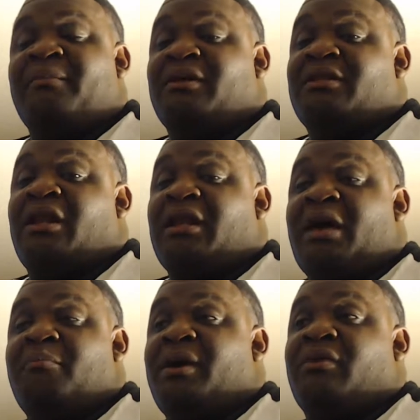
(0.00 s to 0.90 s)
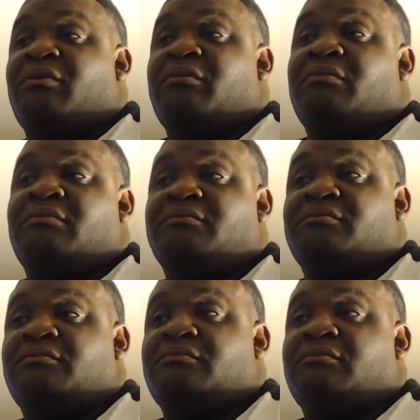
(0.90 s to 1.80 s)
looked a lot better.
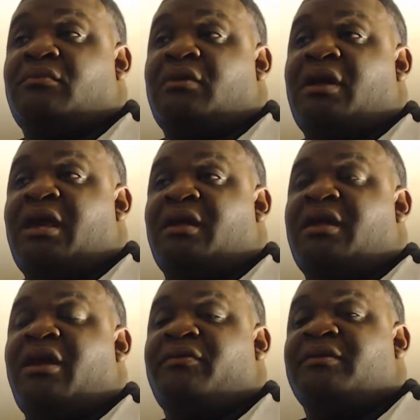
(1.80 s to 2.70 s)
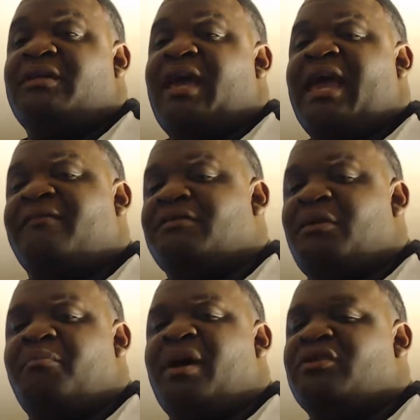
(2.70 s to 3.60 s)
And the characters did have
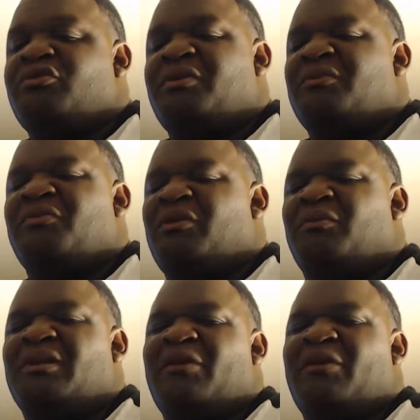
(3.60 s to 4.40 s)
some bounce, but they